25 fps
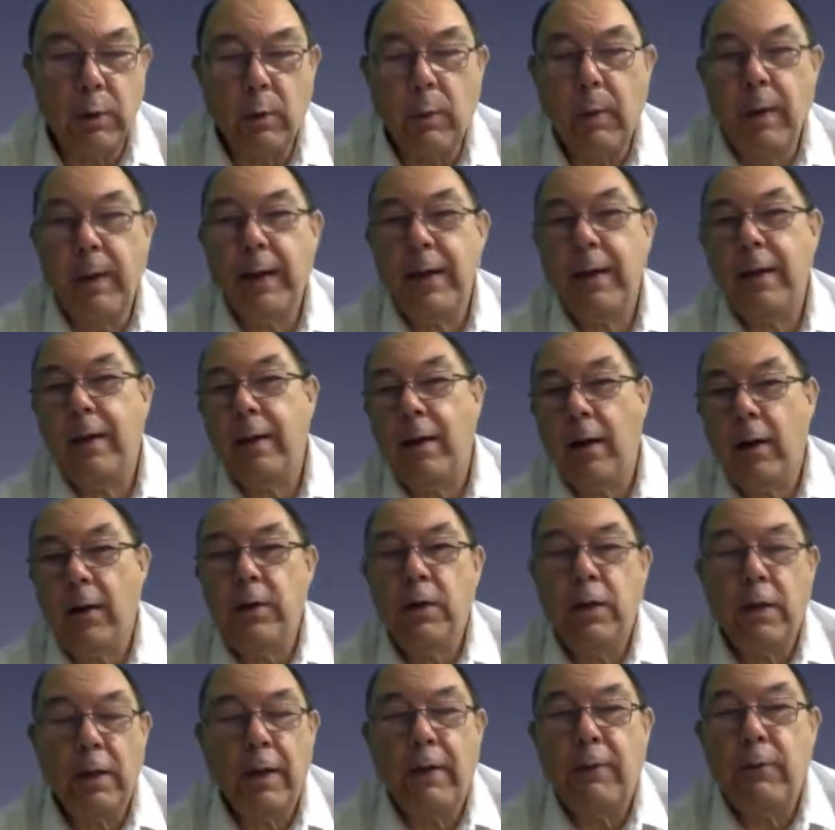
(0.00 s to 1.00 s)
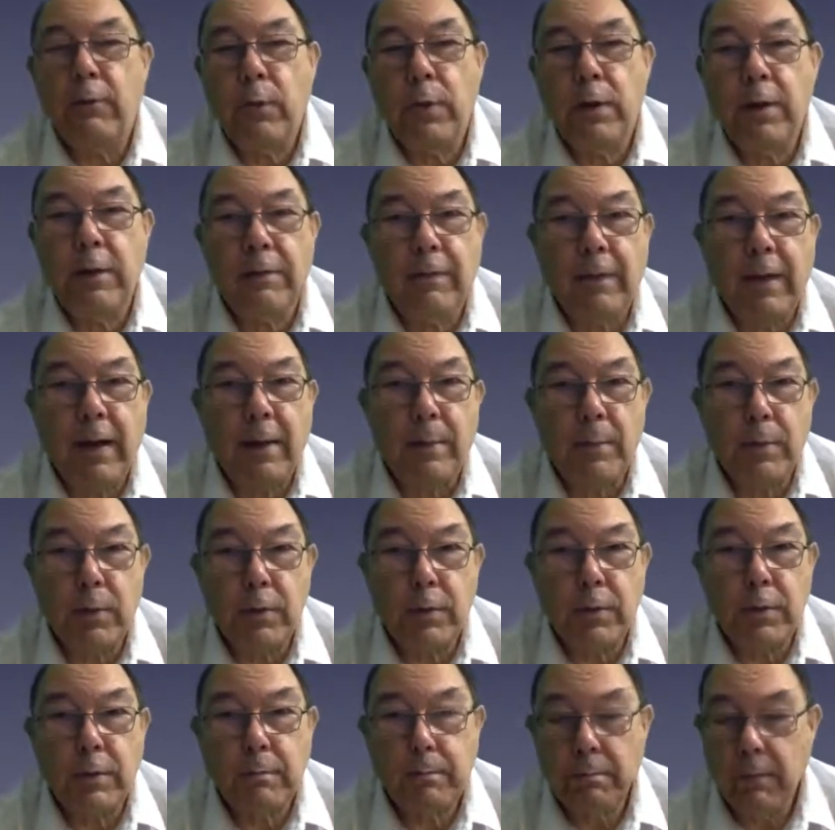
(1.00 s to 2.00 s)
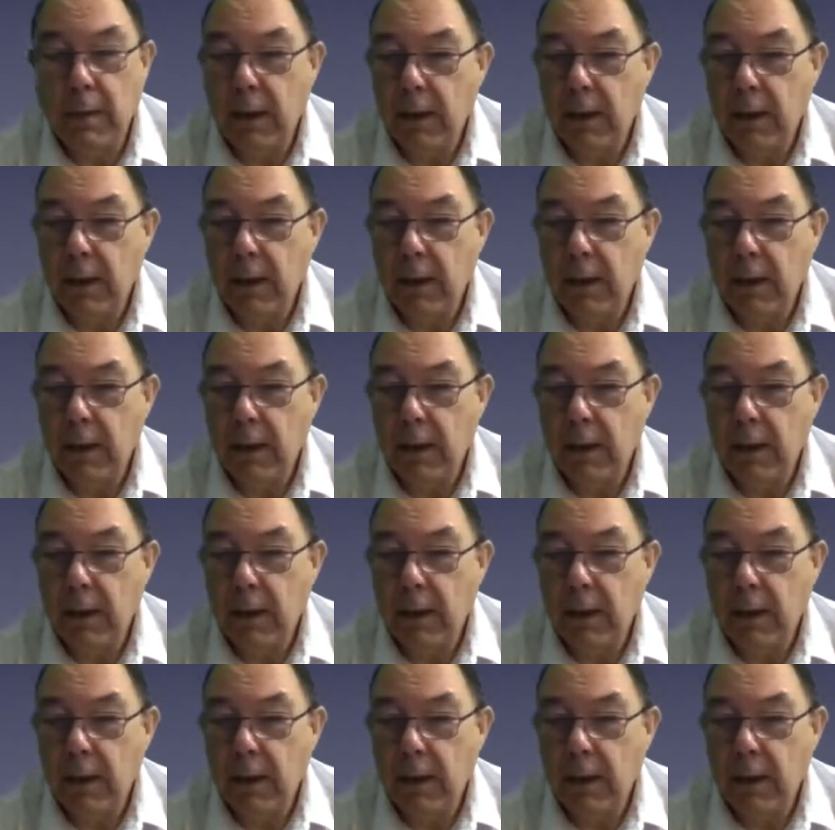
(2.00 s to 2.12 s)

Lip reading: away and you're left with your fibres.